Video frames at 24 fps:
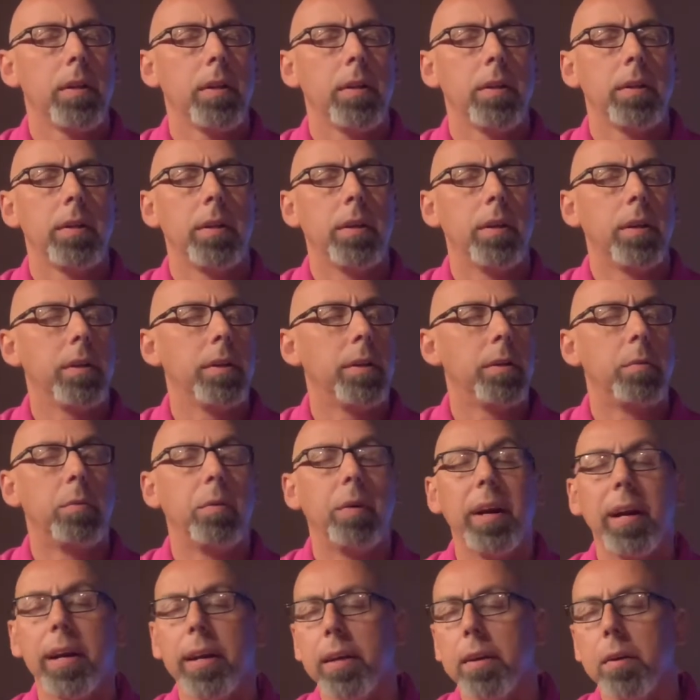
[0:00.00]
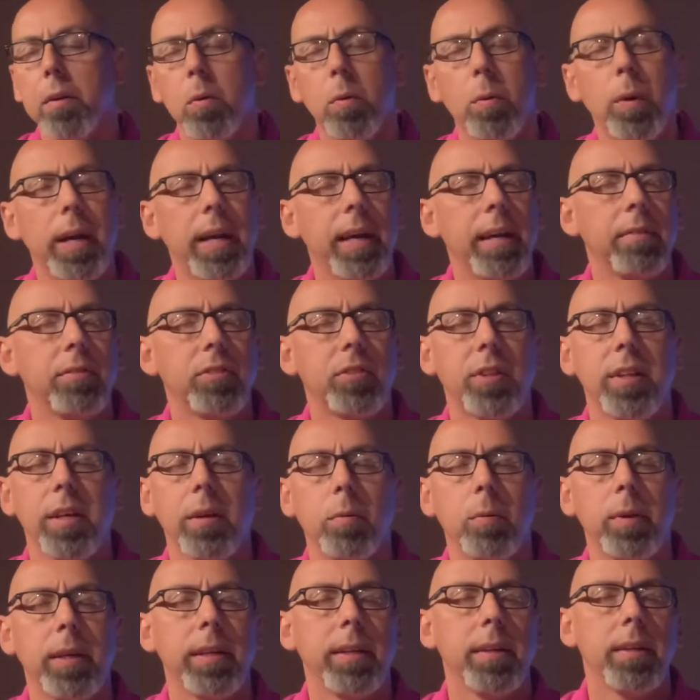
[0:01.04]
the radio waves that
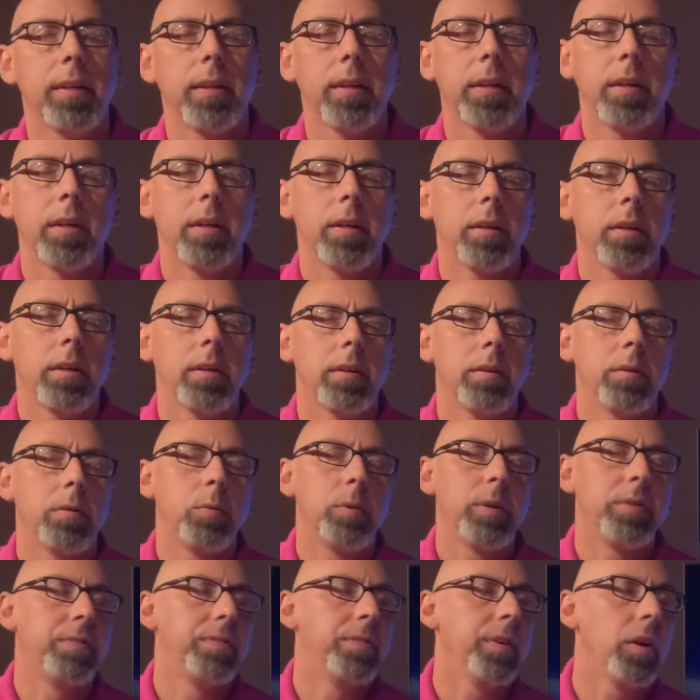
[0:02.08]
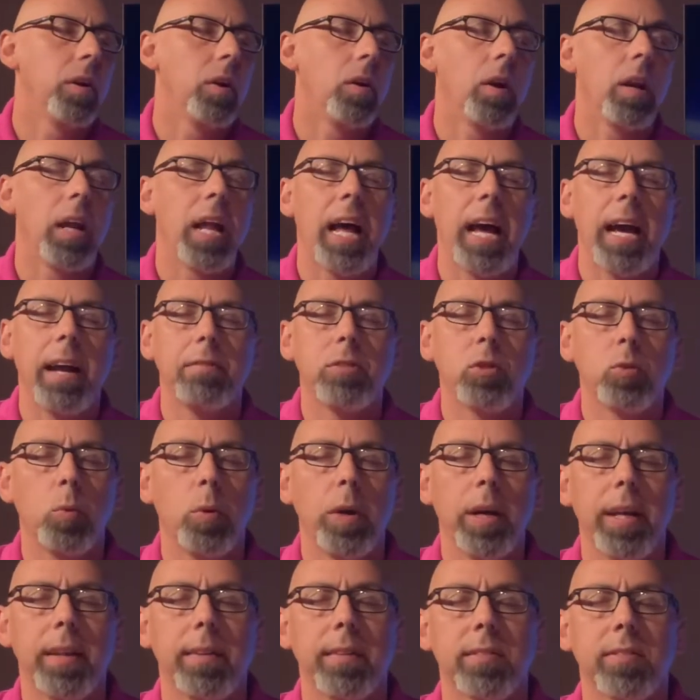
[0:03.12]
we fill our lives
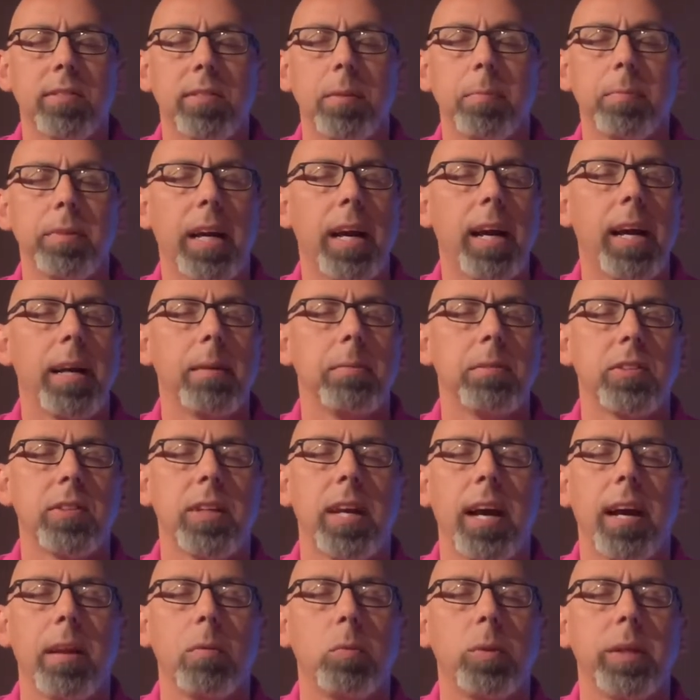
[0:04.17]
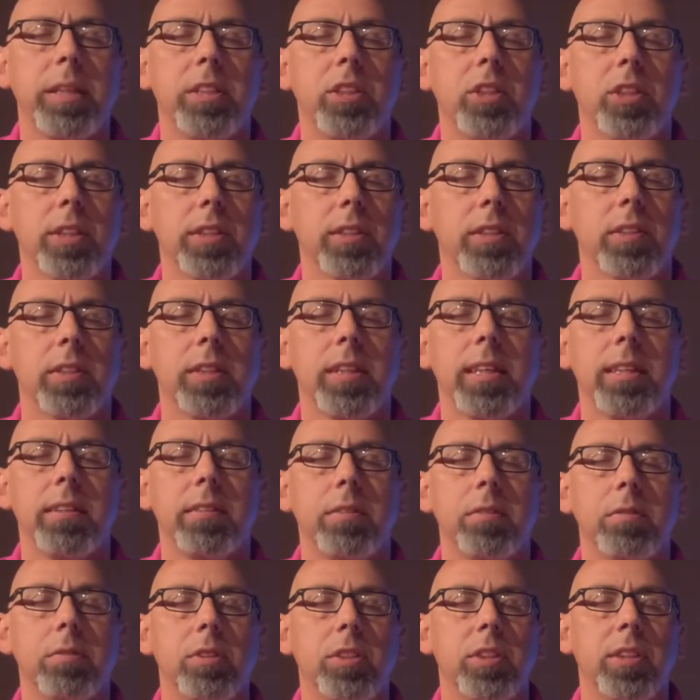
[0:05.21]
with. Sometimes, God, we just need
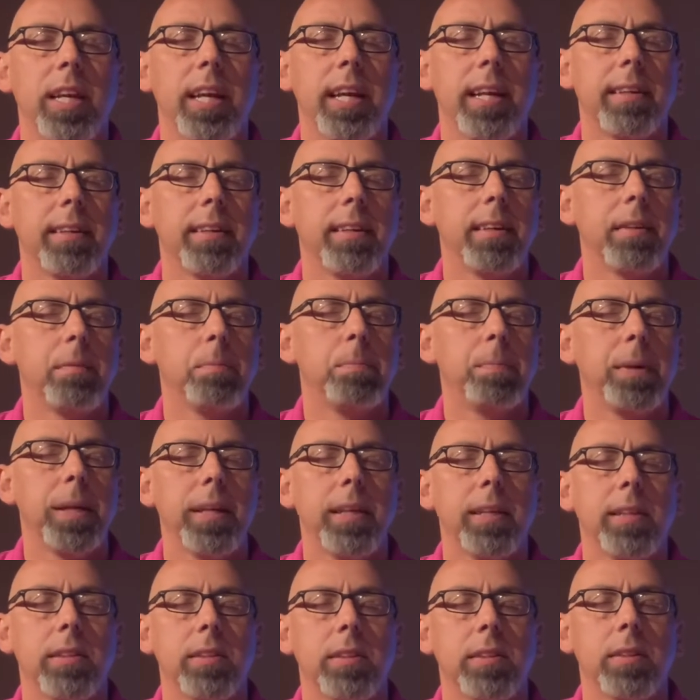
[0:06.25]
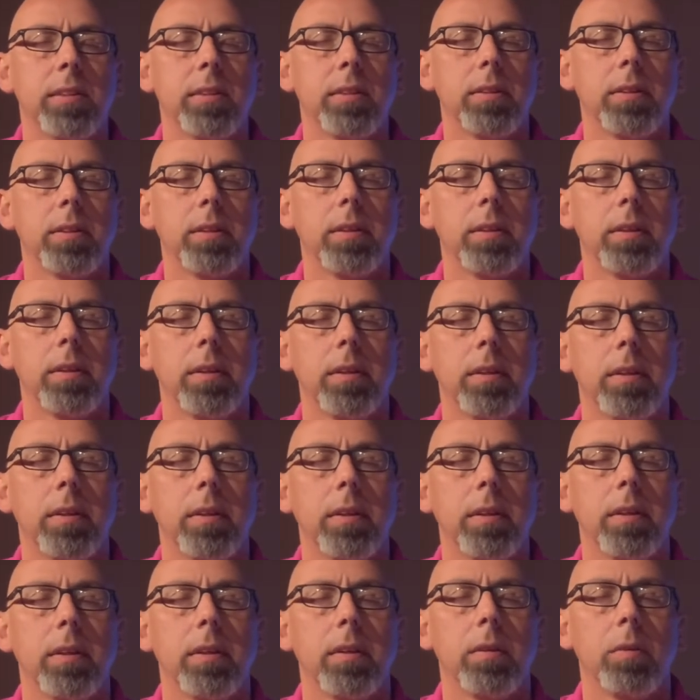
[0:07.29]
to sit in peace
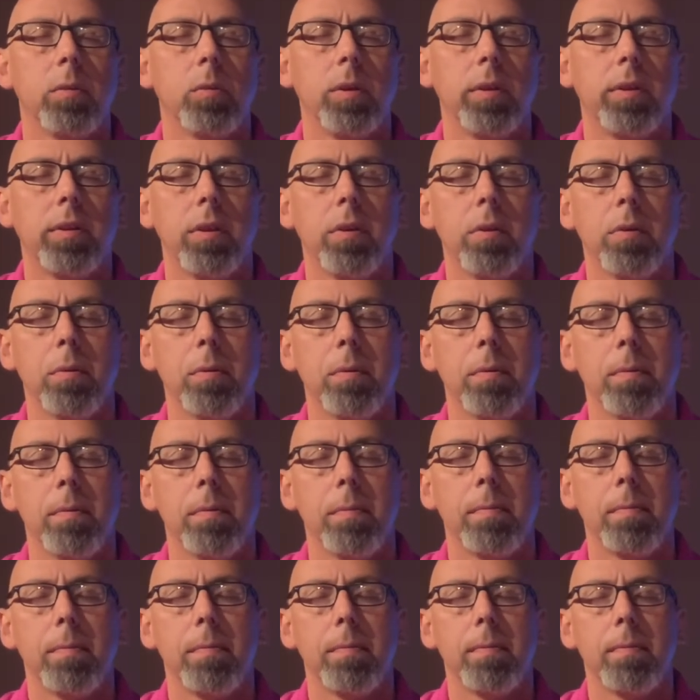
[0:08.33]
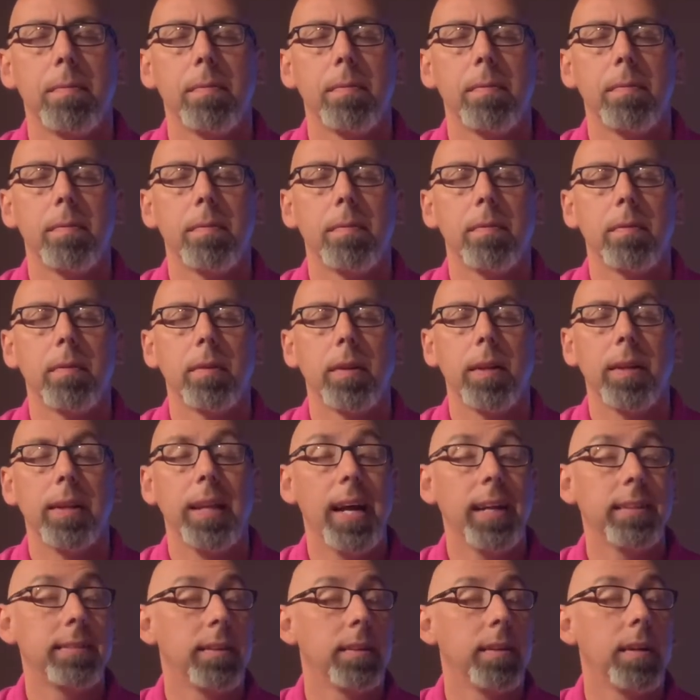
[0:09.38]
with you. And
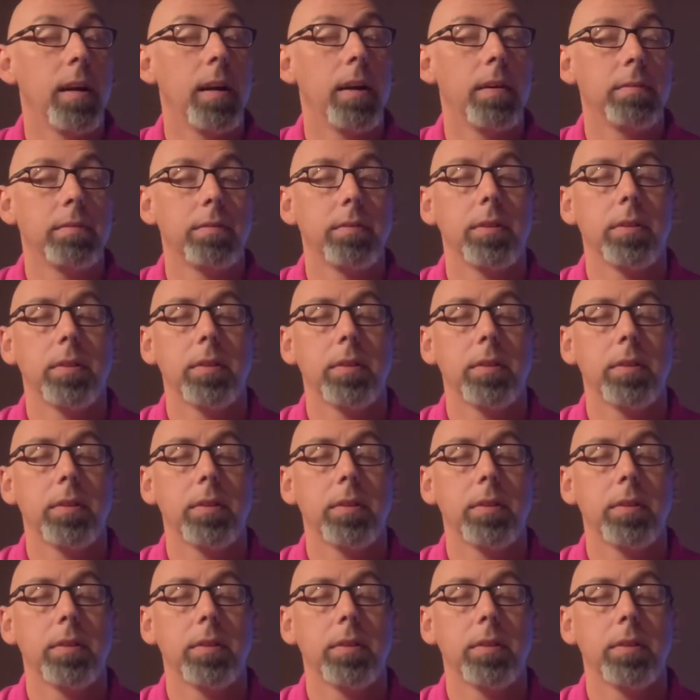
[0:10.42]
that's enough.